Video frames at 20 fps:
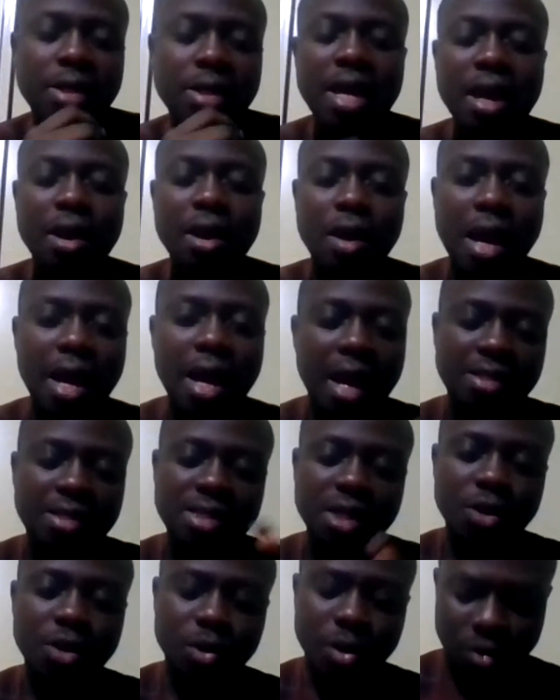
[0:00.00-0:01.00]
Now,
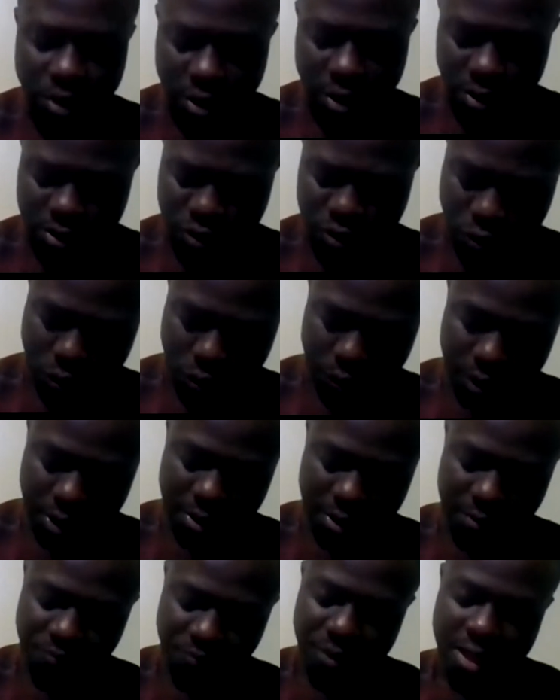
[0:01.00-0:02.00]
I tell you another story.
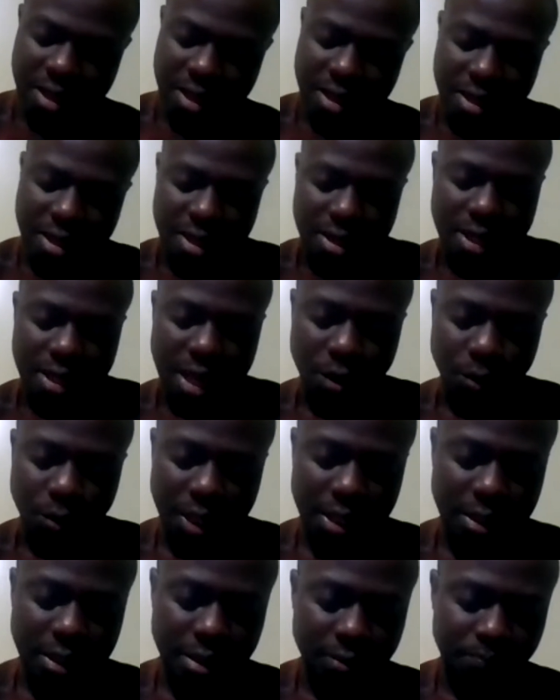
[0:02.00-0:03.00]
Now,
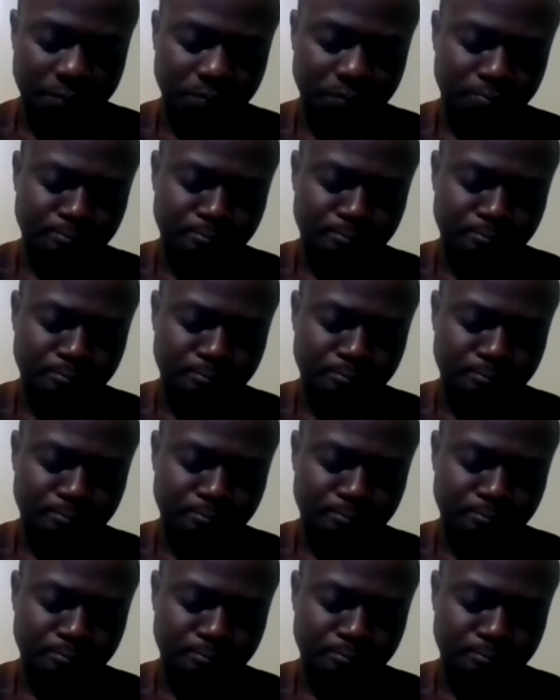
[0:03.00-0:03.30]
in